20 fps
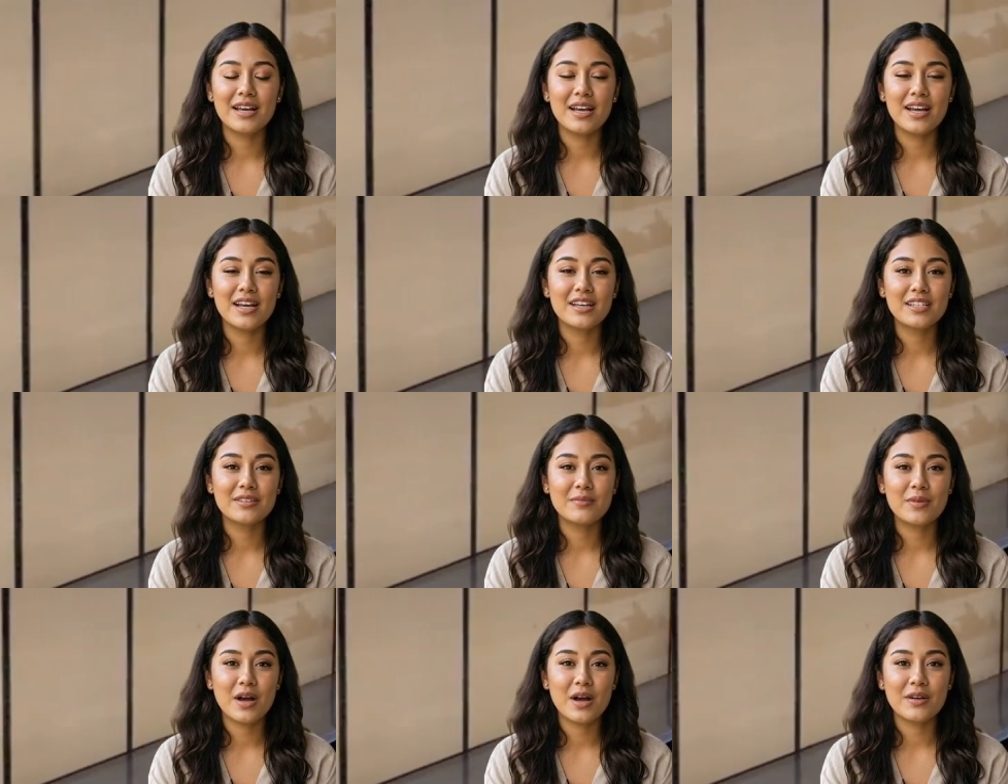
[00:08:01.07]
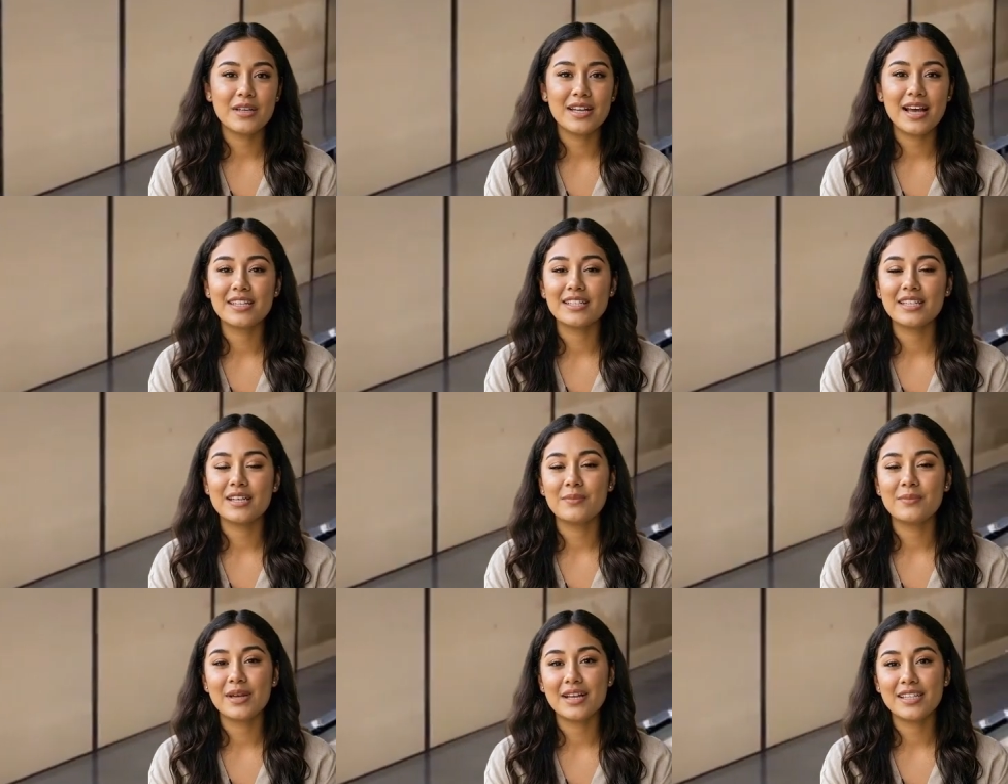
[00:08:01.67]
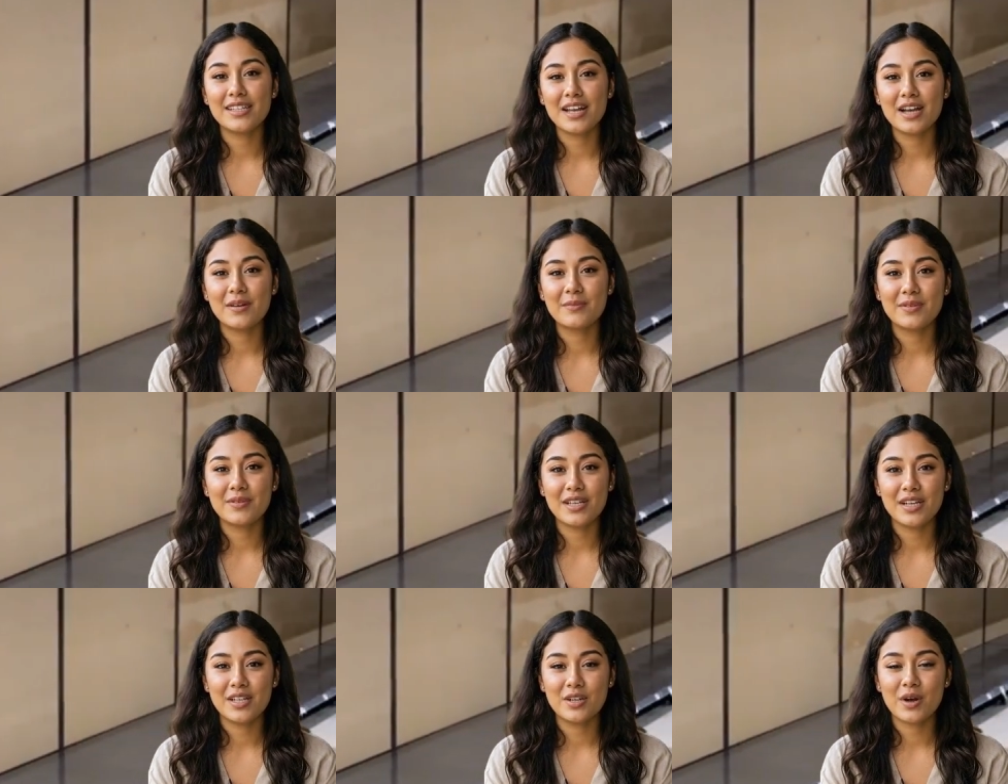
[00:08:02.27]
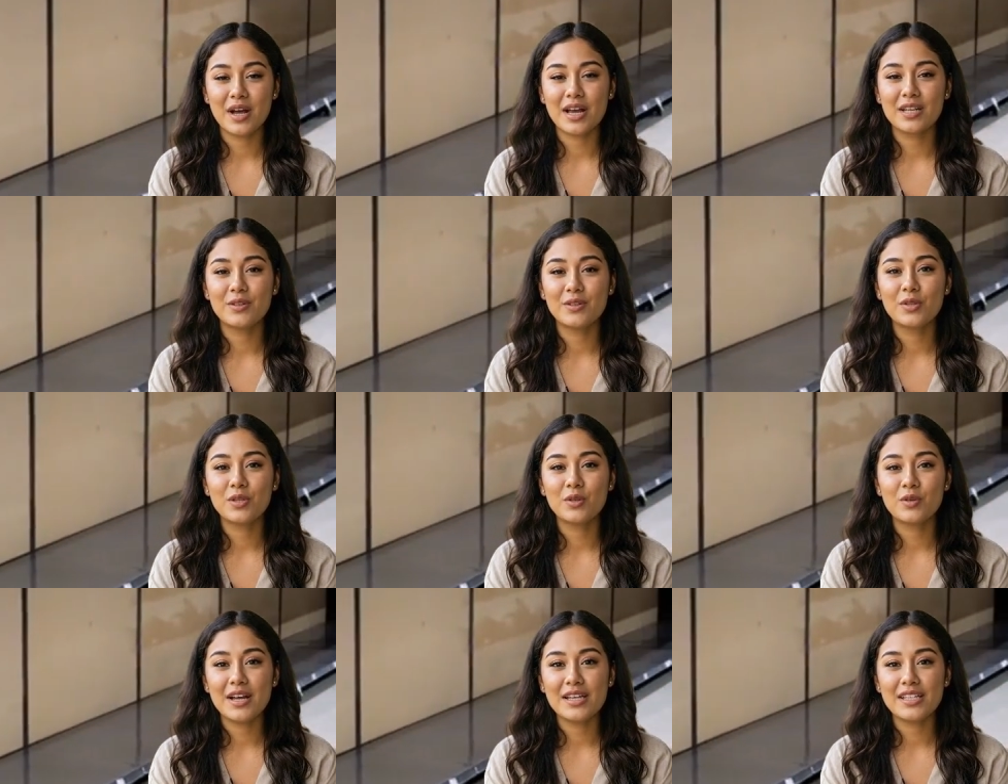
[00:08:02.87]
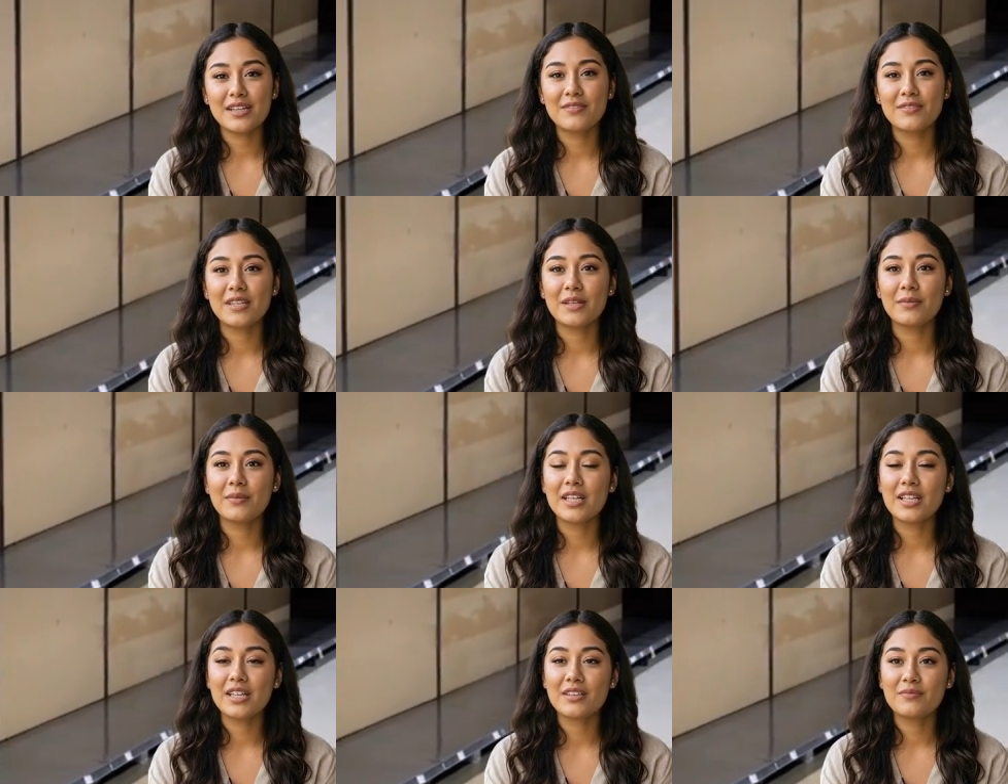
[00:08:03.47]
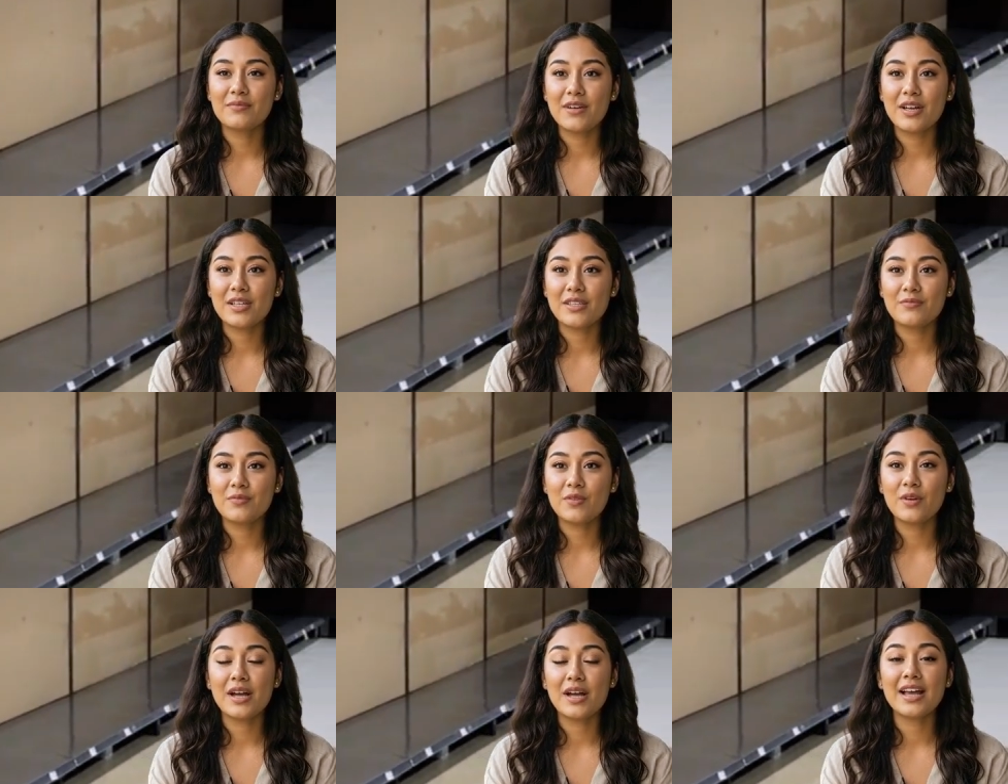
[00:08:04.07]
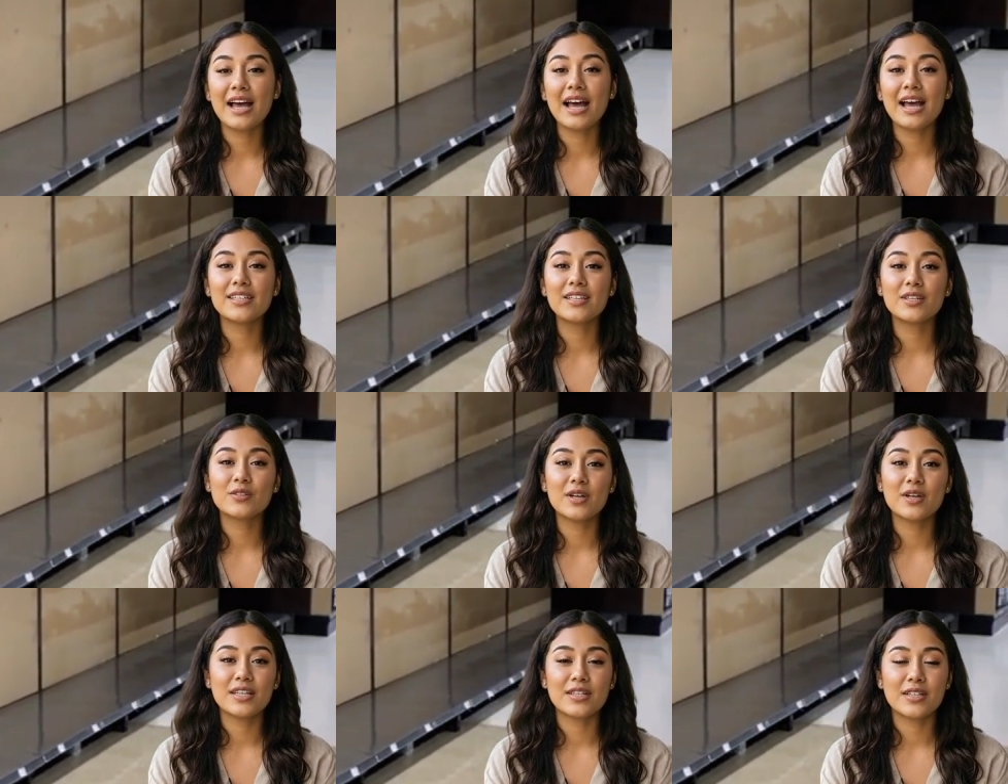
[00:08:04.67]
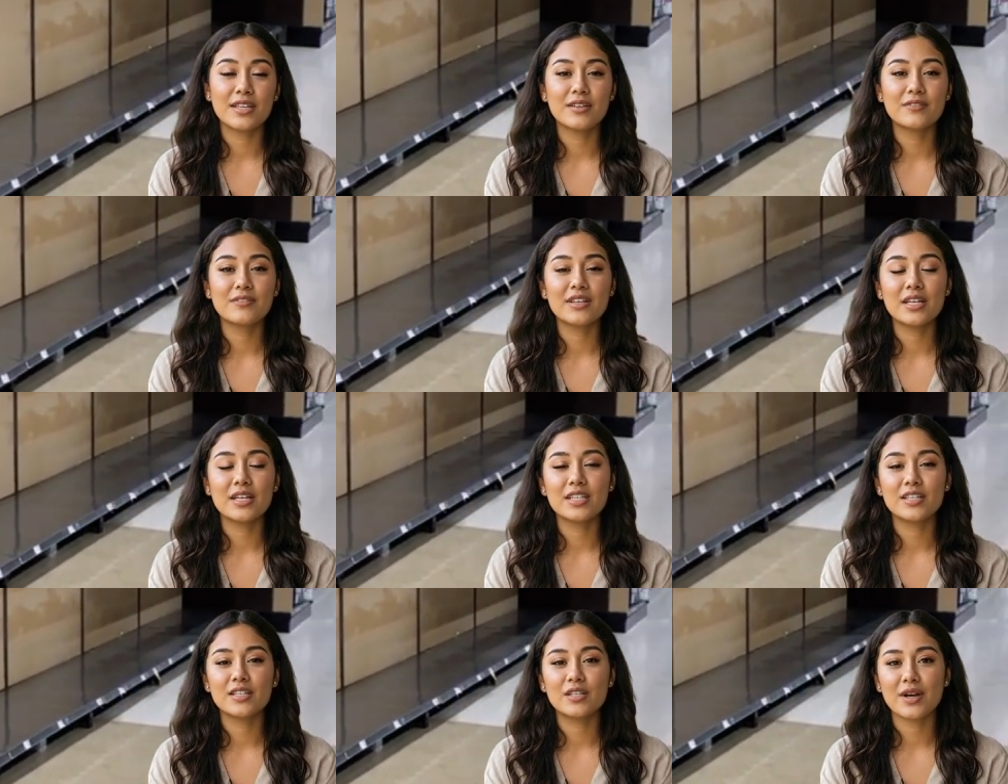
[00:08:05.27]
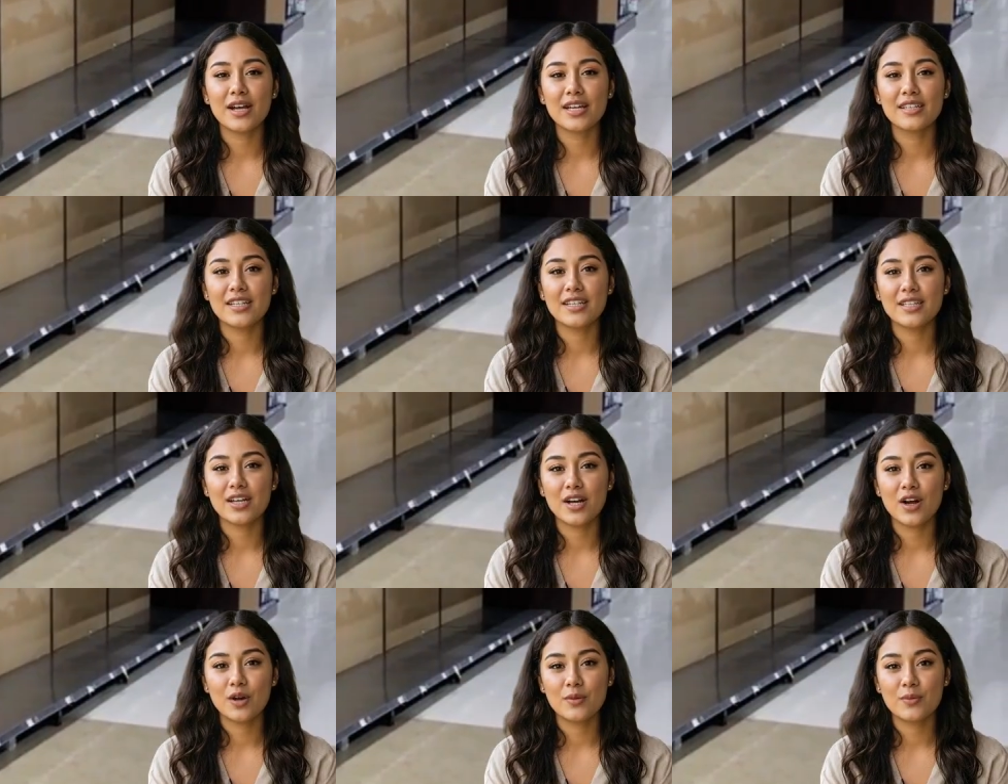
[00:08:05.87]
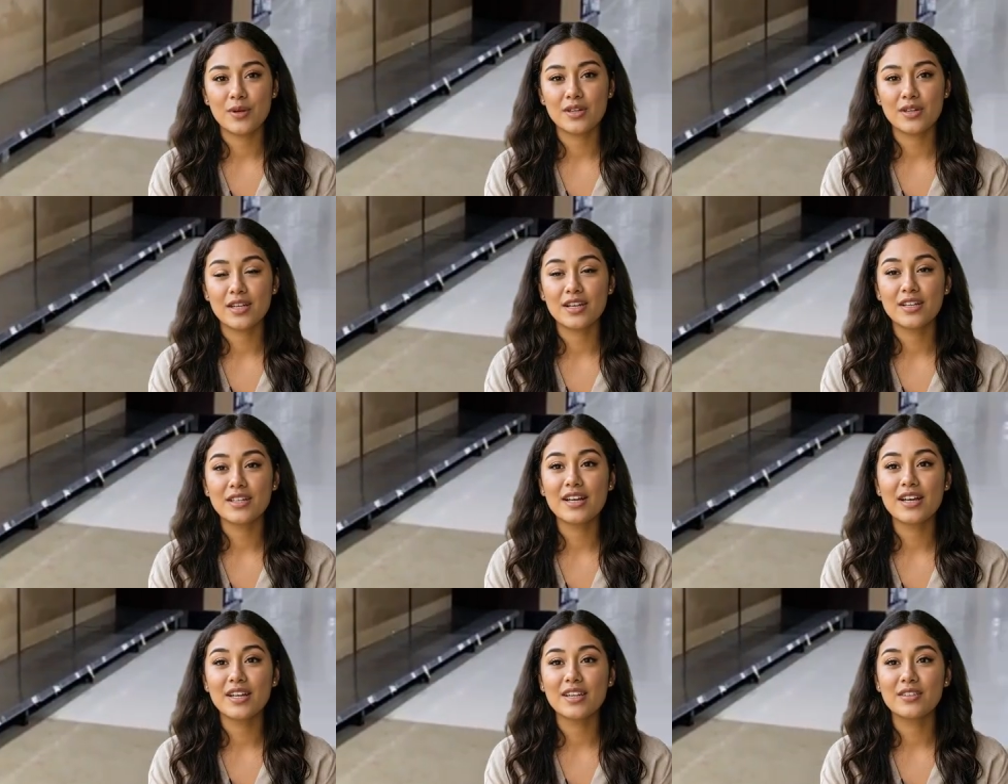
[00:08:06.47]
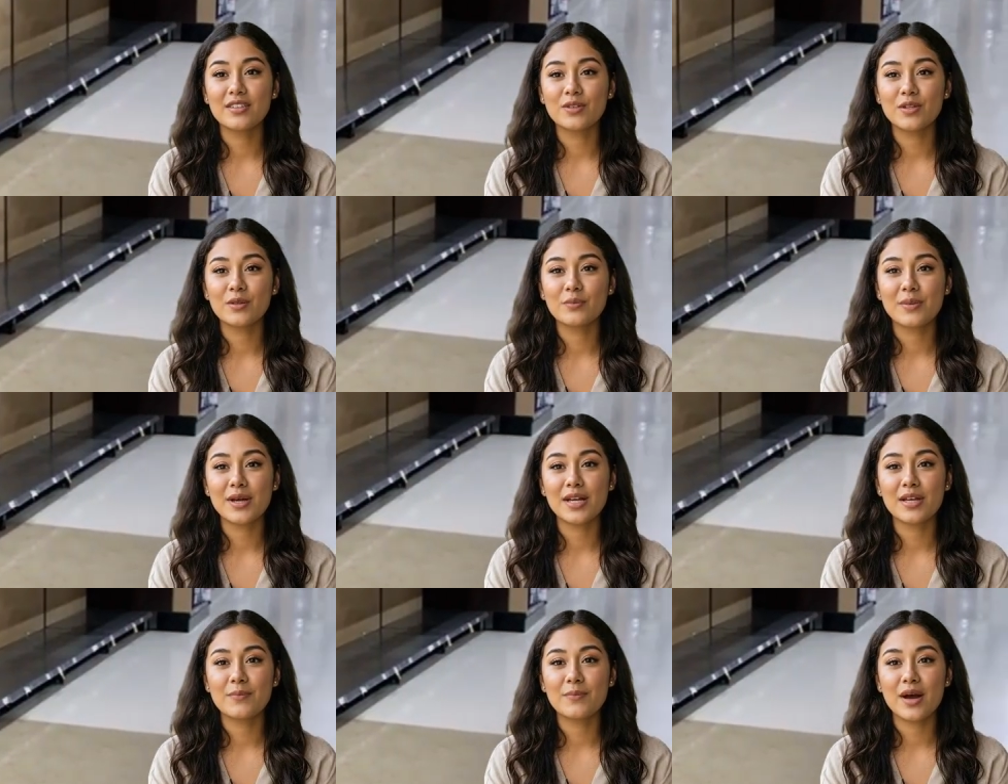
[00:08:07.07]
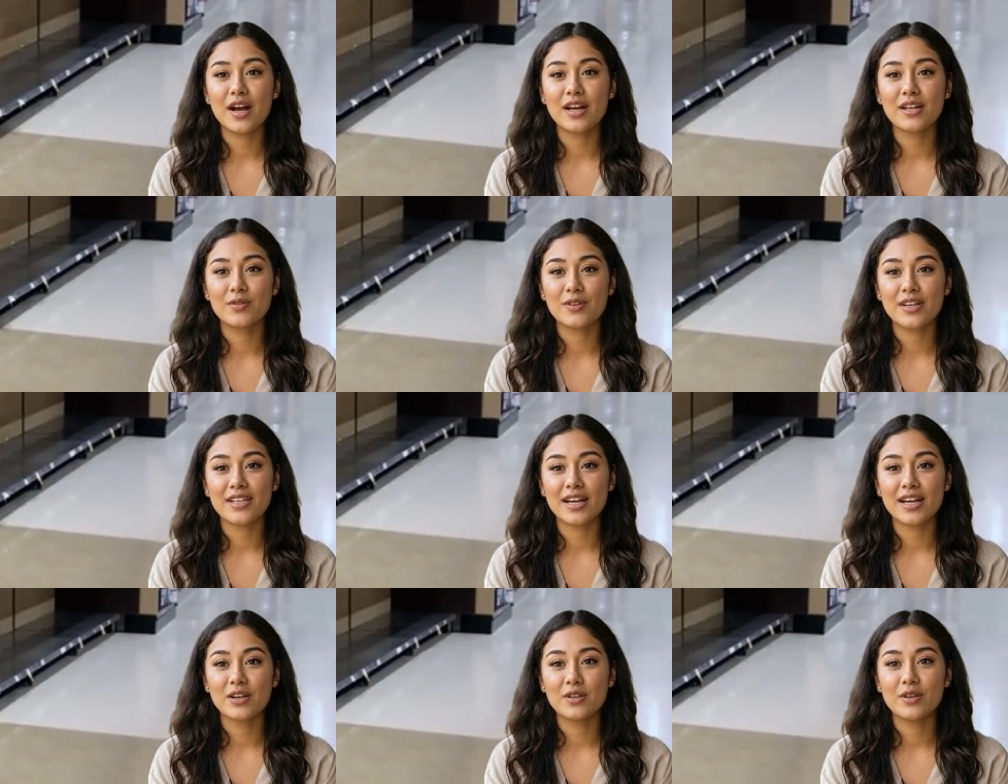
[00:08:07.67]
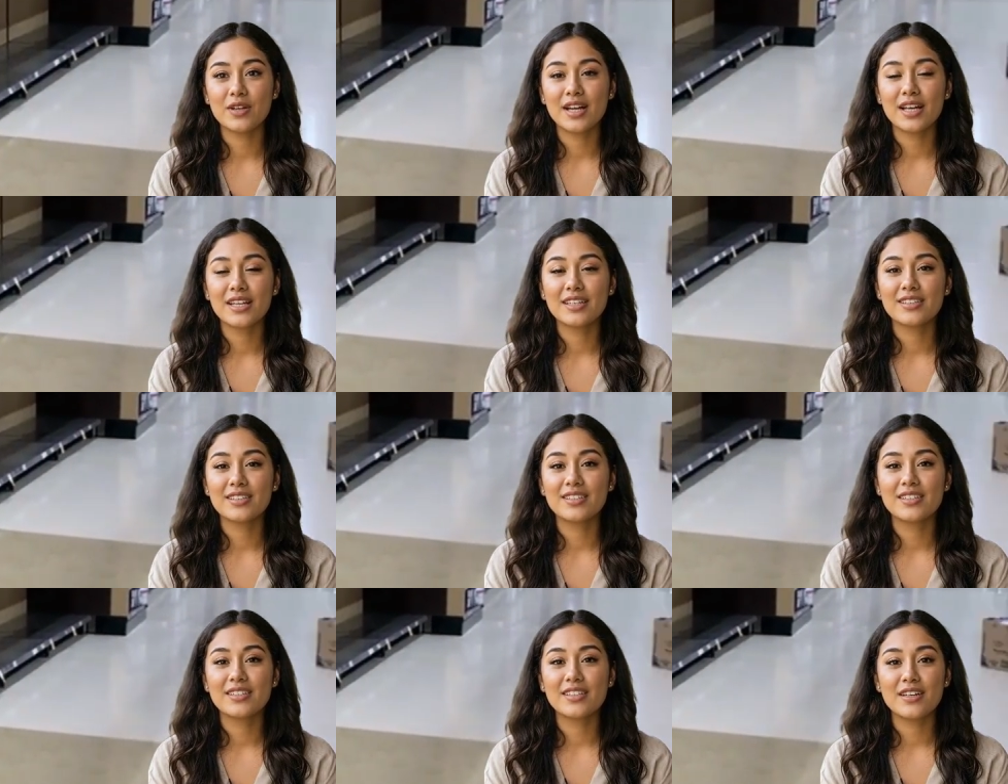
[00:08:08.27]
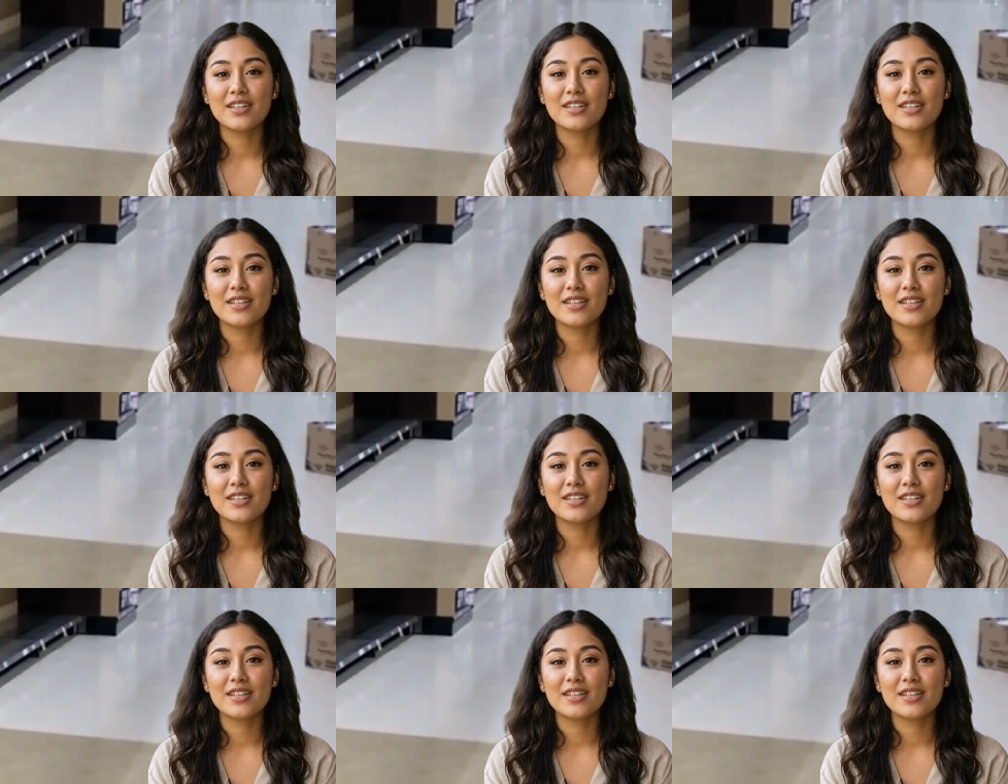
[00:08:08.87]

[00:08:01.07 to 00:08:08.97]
a small Texas-based company tried to aggressively market phosphoric acid rust converter directly to homeowners through big box retail chains.